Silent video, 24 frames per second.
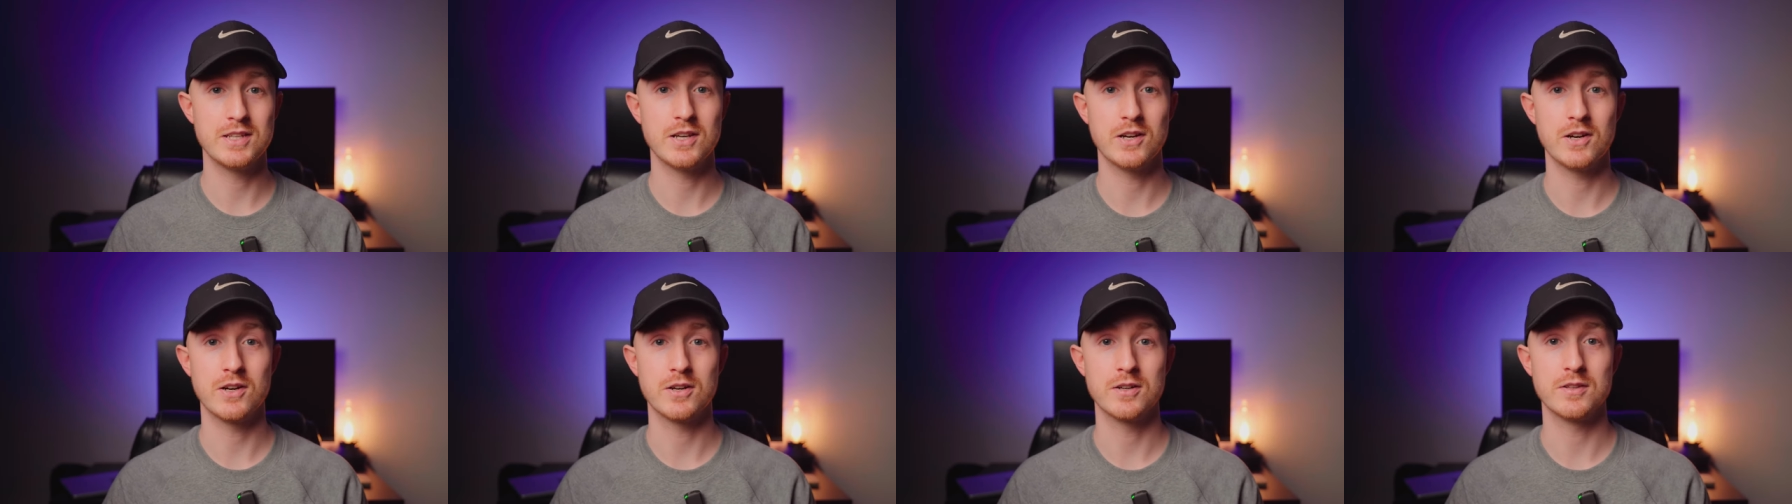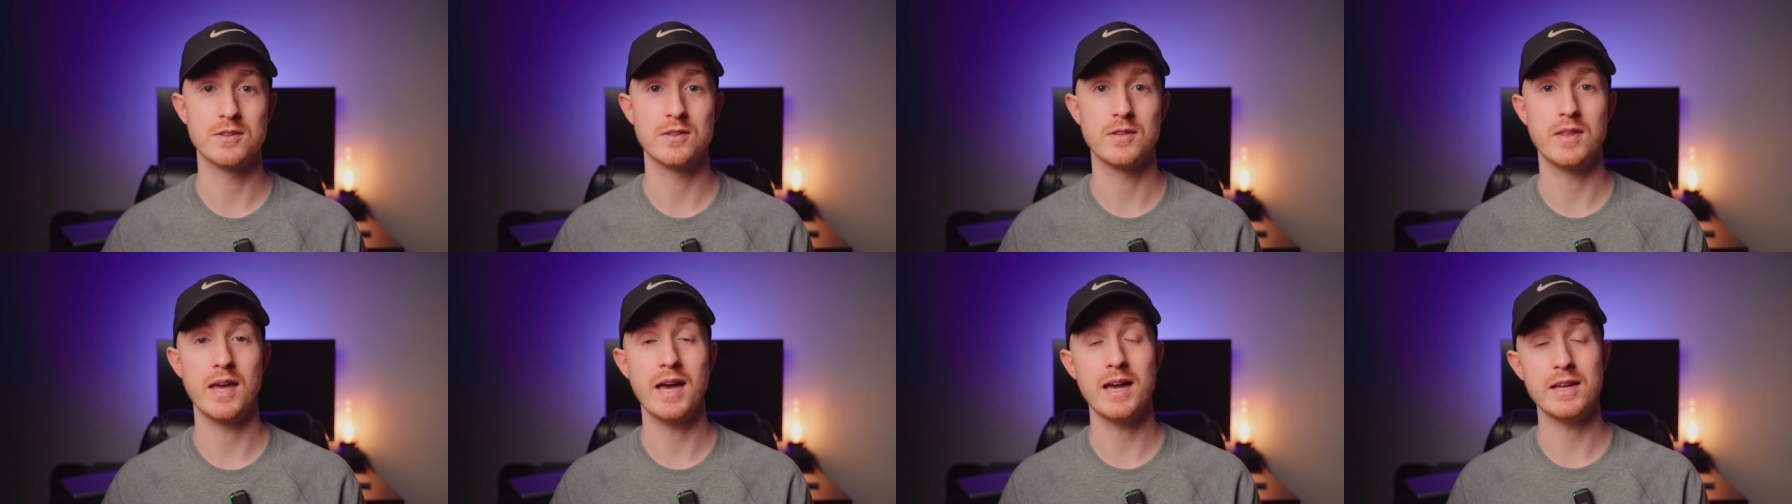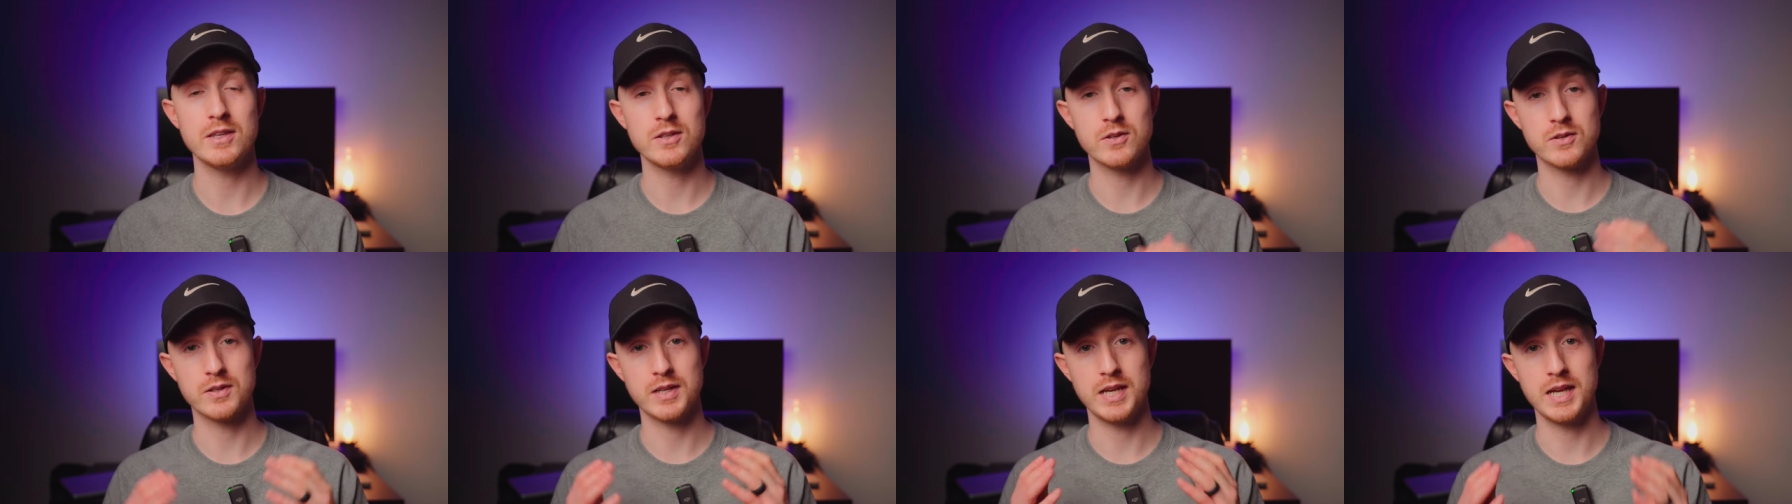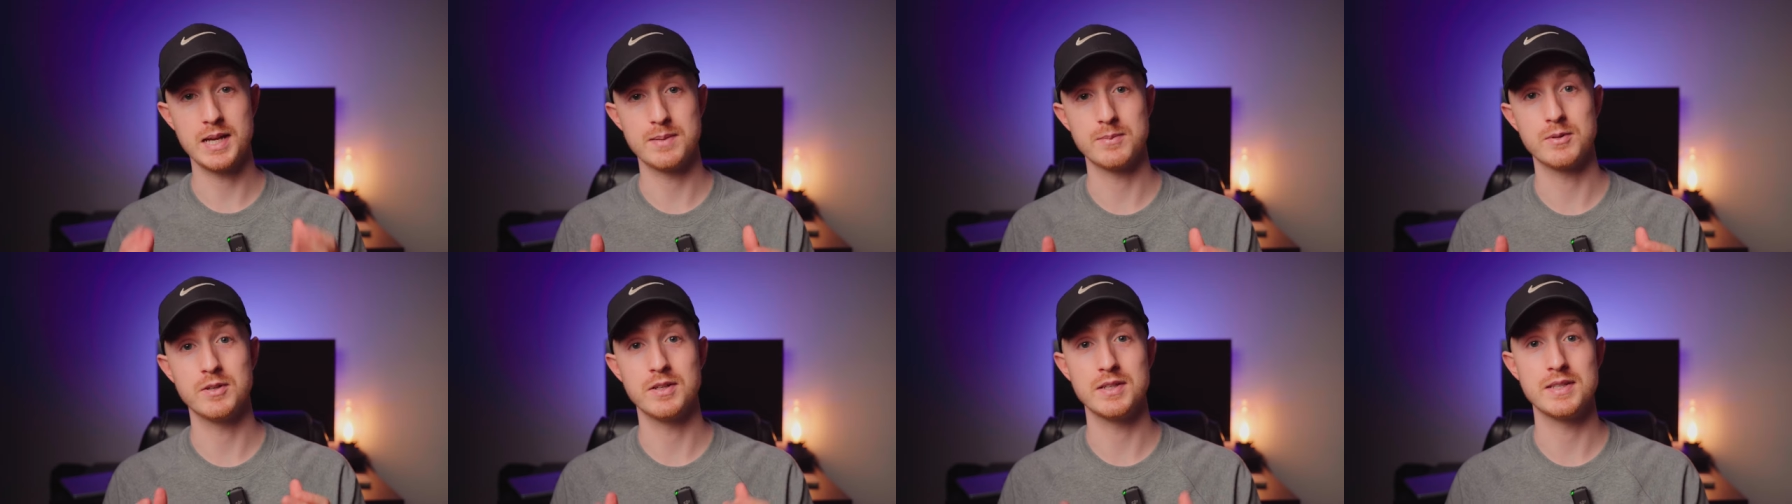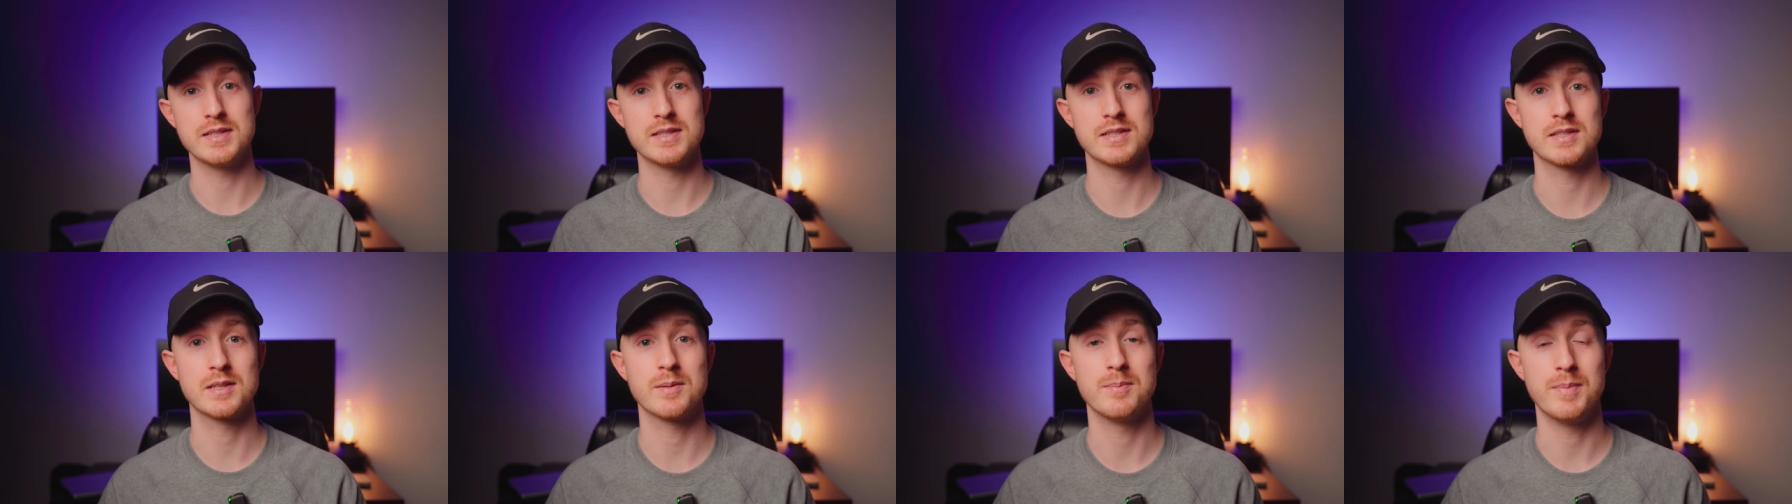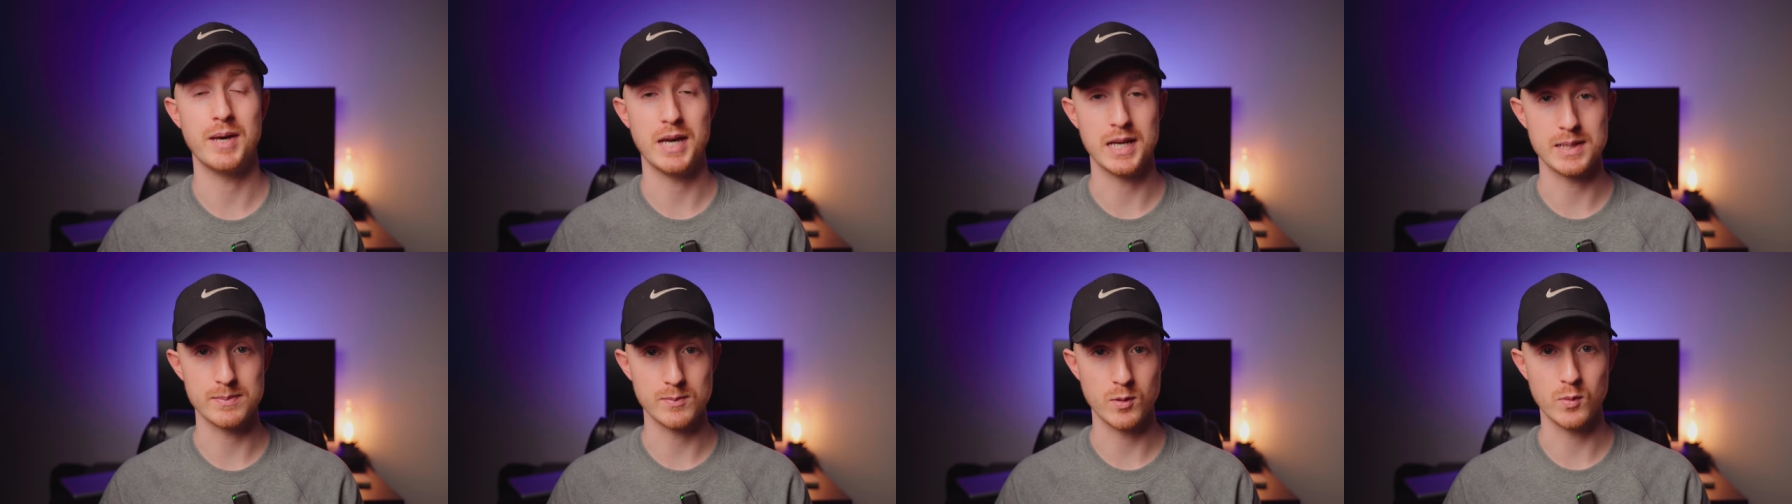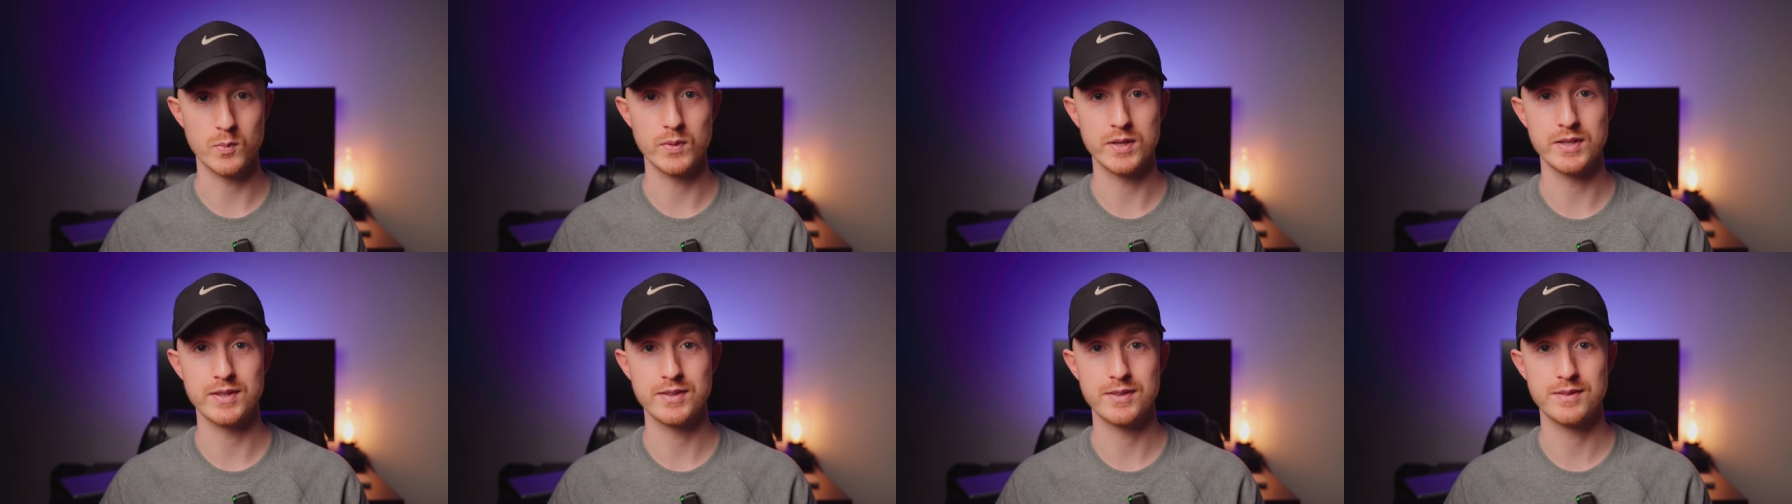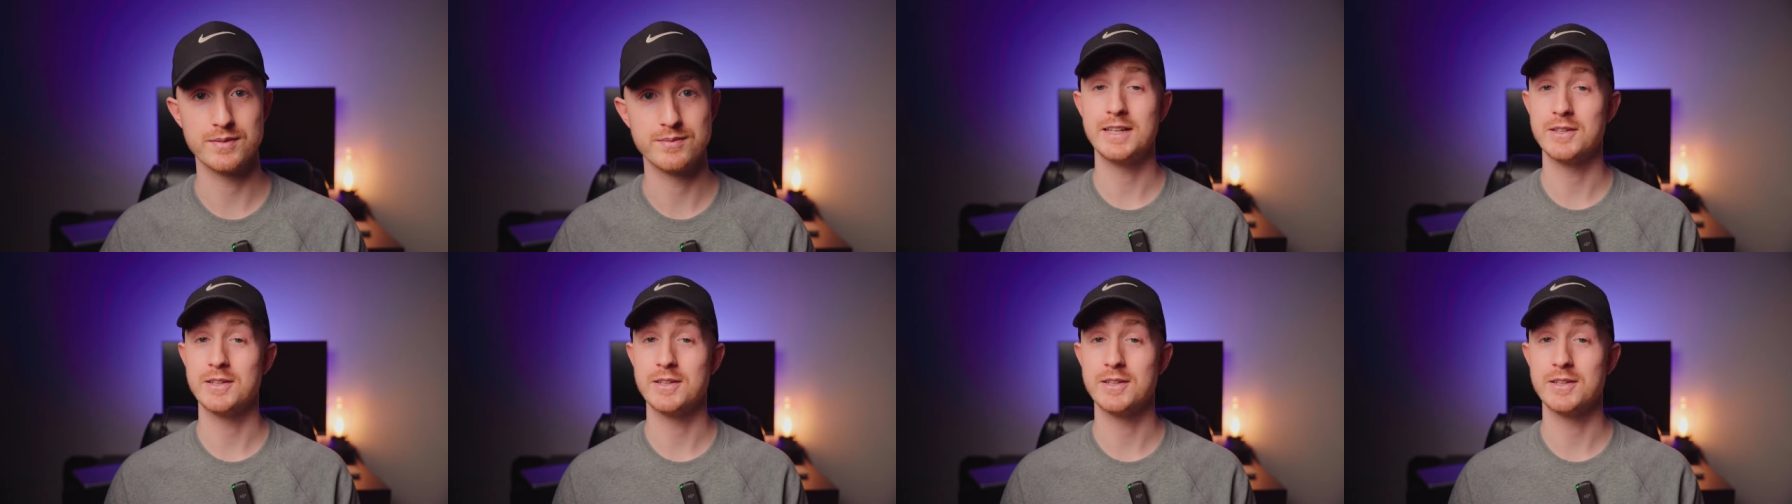card that your camera is compatible with.